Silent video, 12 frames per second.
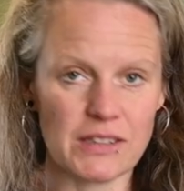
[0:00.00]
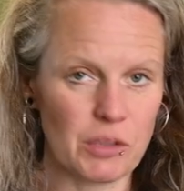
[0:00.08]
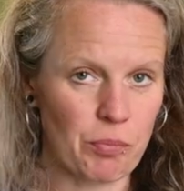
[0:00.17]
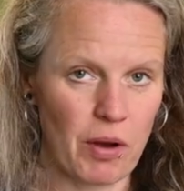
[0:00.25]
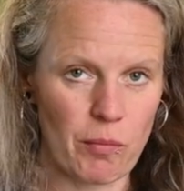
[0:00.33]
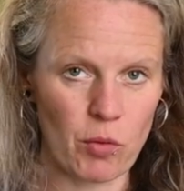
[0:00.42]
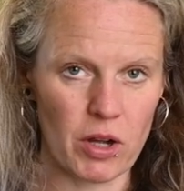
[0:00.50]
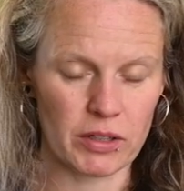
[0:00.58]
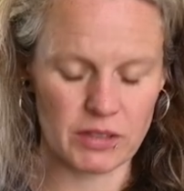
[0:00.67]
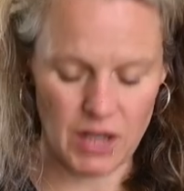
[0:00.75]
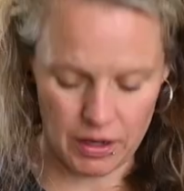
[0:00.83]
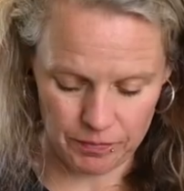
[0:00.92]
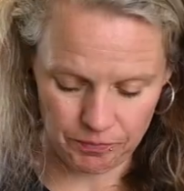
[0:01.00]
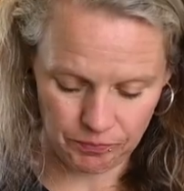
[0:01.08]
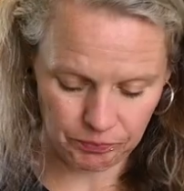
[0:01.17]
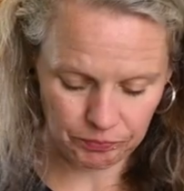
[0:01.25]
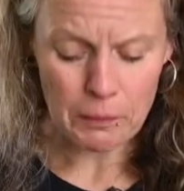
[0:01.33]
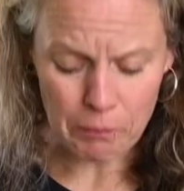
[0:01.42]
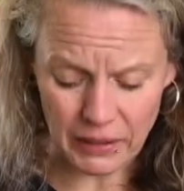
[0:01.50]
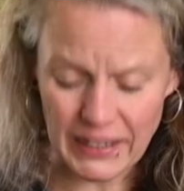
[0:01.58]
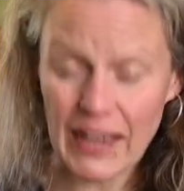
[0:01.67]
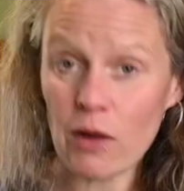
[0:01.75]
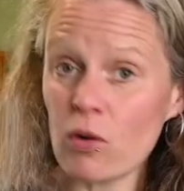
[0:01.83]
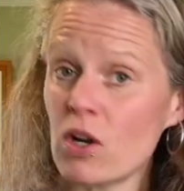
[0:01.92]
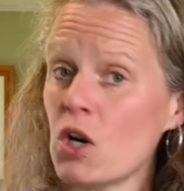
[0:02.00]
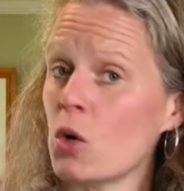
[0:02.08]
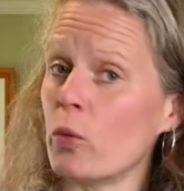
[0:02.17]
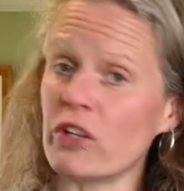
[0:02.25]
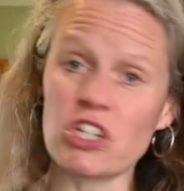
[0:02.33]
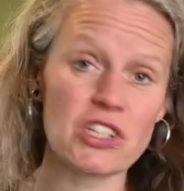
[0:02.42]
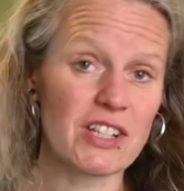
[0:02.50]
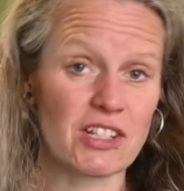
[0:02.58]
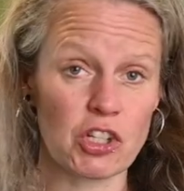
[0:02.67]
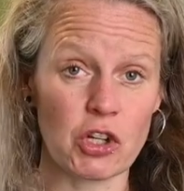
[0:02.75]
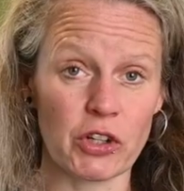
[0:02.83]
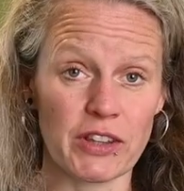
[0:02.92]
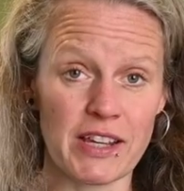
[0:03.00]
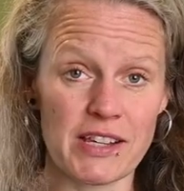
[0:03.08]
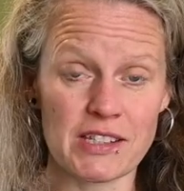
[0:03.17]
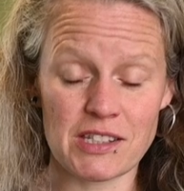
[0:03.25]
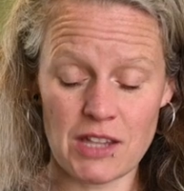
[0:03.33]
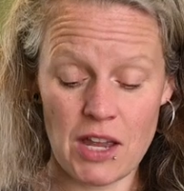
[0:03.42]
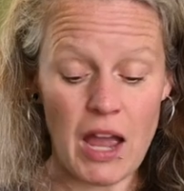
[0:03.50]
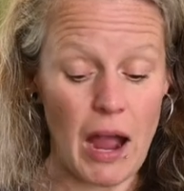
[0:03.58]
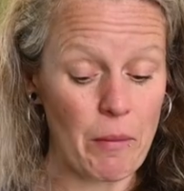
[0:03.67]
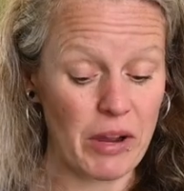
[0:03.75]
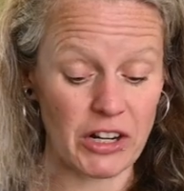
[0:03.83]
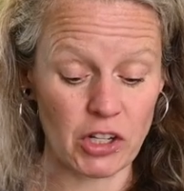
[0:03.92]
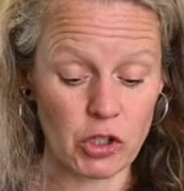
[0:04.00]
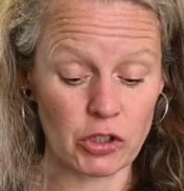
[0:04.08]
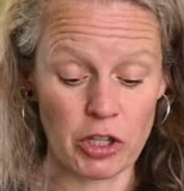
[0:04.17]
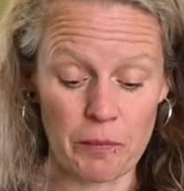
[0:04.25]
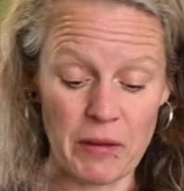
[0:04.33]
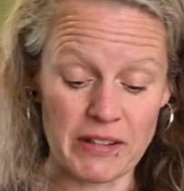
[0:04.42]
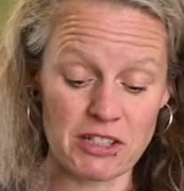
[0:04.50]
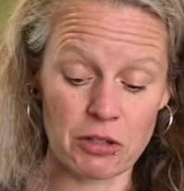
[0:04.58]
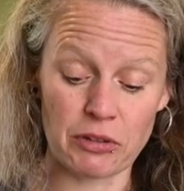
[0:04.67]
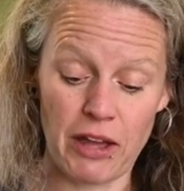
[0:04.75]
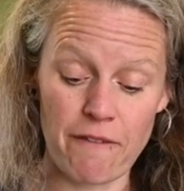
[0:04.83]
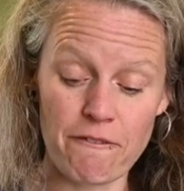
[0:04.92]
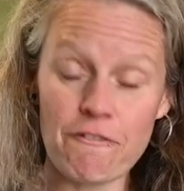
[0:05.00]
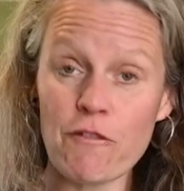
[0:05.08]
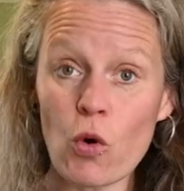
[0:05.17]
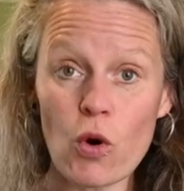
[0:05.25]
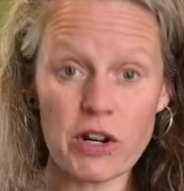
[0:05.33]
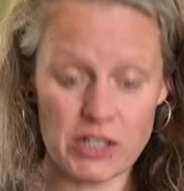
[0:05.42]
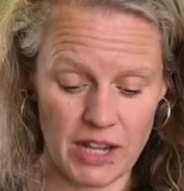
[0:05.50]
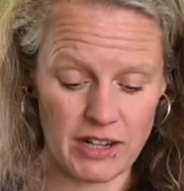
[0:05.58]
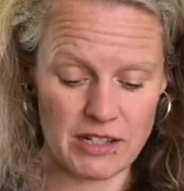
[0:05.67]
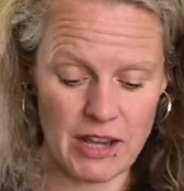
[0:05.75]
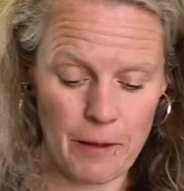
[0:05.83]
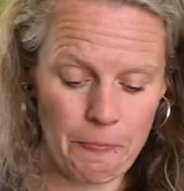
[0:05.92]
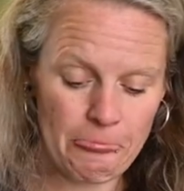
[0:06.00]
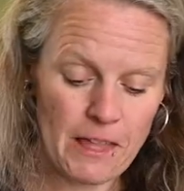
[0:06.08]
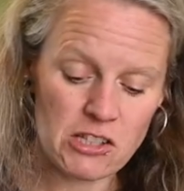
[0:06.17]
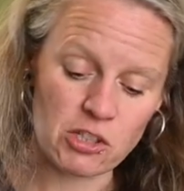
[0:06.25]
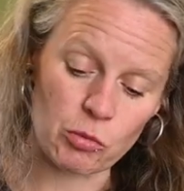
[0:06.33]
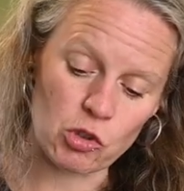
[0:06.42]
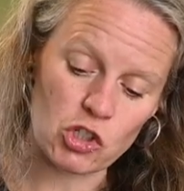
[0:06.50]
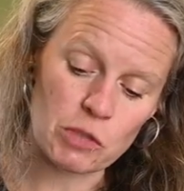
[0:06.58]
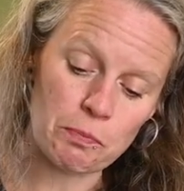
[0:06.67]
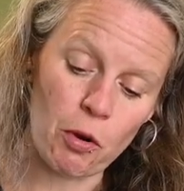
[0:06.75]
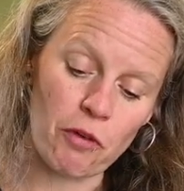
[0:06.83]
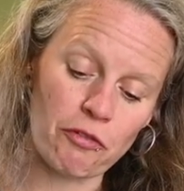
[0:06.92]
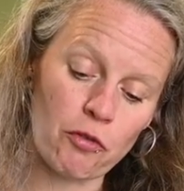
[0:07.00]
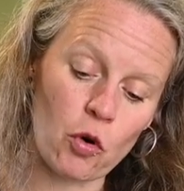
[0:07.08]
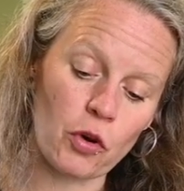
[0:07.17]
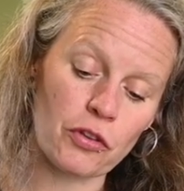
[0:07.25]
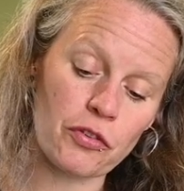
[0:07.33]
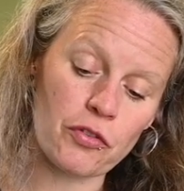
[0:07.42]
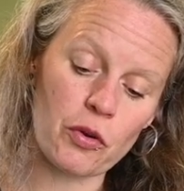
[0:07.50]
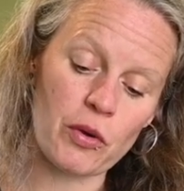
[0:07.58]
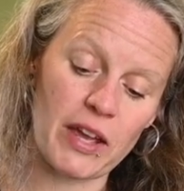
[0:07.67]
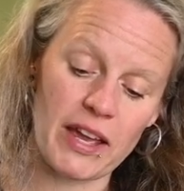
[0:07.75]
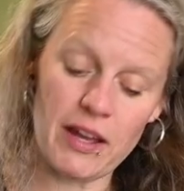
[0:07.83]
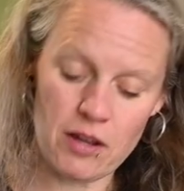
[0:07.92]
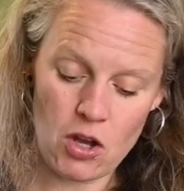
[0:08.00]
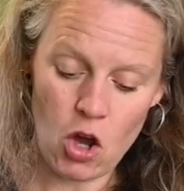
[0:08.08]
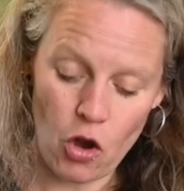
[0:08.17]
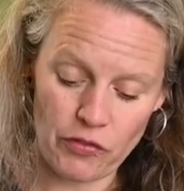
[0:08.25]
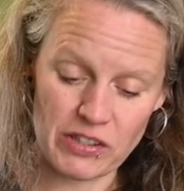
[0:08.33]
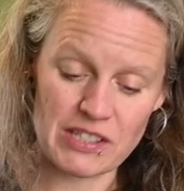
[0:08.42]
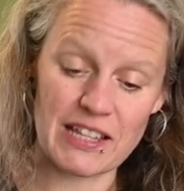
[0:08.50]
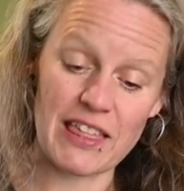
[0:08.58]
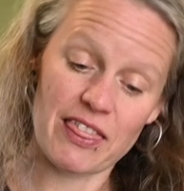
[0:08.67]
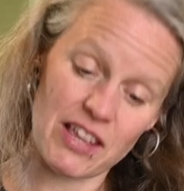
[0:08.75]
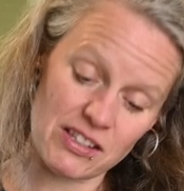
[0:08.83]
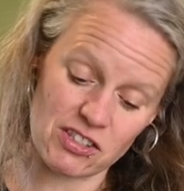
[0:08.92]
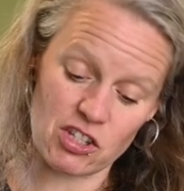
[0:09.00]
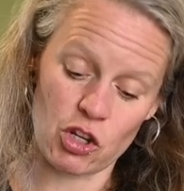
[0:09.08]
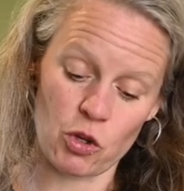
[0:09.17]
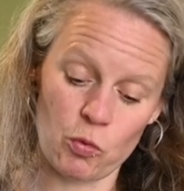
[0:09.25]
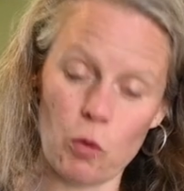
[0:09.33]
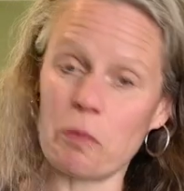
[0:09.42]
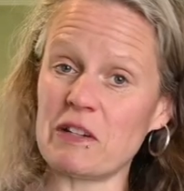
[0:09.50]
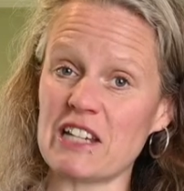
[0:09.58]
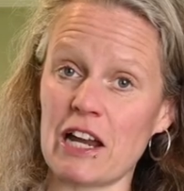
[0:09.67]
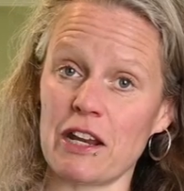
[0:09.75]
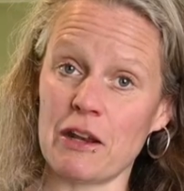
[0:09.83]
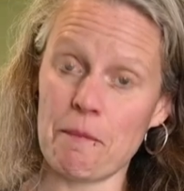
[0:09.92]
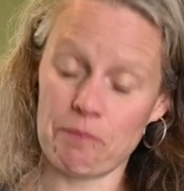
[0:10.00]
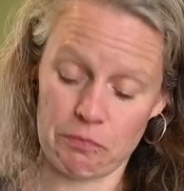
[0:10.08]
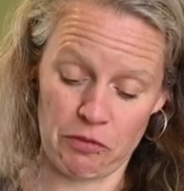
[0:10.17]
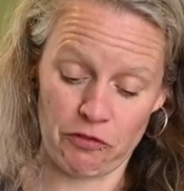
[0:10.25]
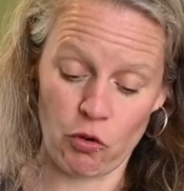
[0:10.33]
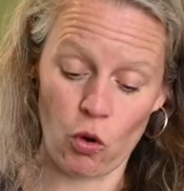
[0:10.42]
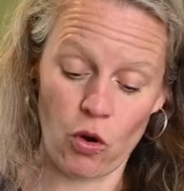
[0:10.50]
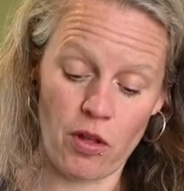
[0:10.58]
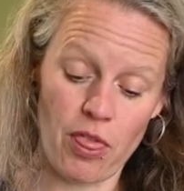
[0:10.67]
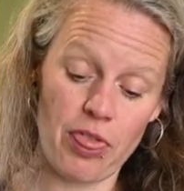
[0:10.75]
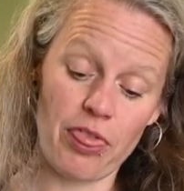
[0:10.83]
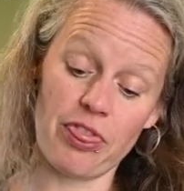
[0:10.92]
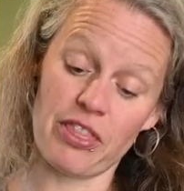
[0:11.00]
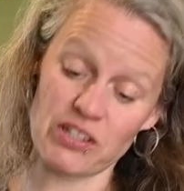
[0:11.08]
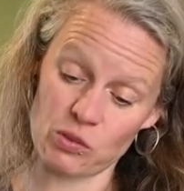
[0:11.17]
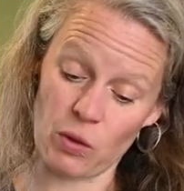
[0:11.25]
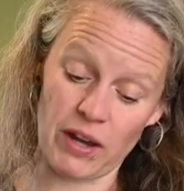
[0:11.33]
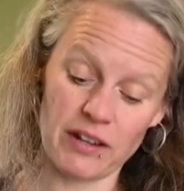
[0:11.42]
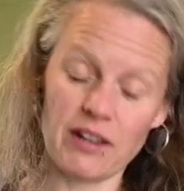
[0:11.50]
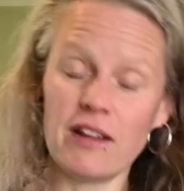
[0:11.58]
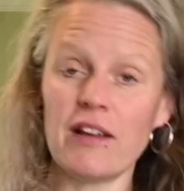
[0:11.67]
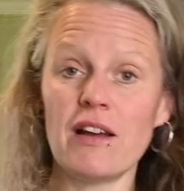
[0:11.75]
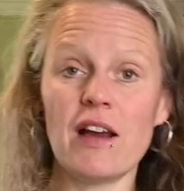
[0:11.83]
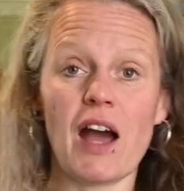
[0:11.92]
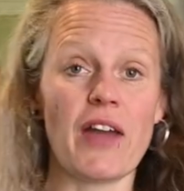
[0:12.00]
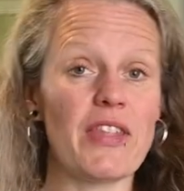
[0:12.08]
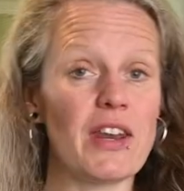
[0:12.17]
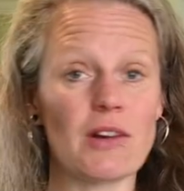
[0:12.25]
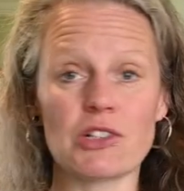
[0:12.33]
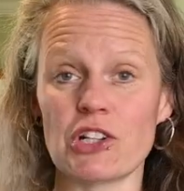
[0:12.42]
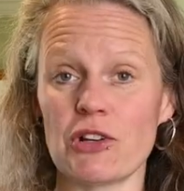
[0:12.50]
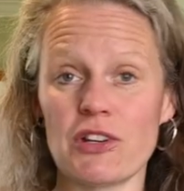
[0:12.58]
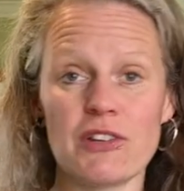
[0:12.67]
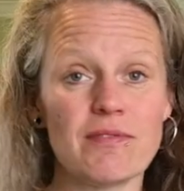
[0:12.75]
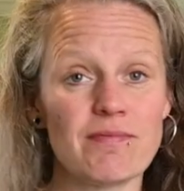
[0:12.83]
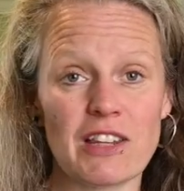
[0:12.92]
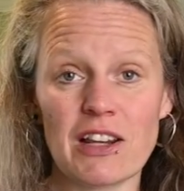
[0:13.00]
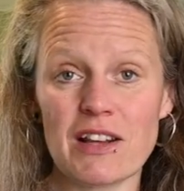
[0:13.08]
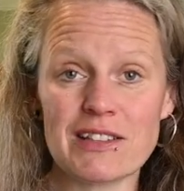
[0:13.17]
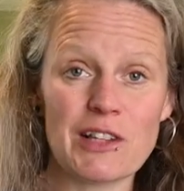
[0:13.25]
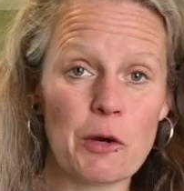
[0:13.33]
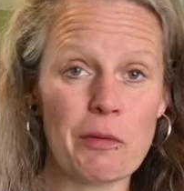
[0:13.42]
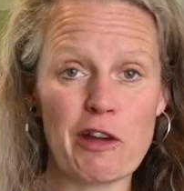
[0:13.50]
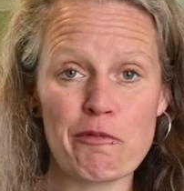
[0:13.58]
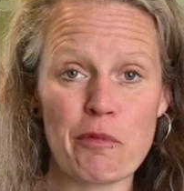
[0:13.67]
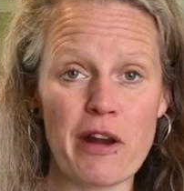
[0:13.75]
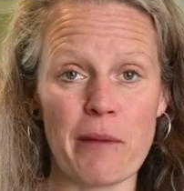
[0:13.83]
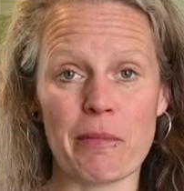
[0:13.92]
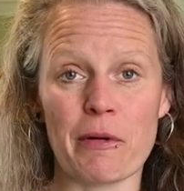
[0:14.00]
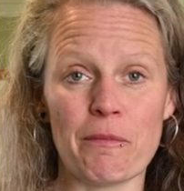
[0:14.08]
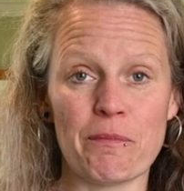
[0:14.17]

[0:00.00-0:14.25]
the prep work done. But now we just need to cook these, and we're going to cook them until they're fork tender. So we'll just put a fork through here. Obviously these 2 will be done before this one, and then I'll show you the last little bit of prep.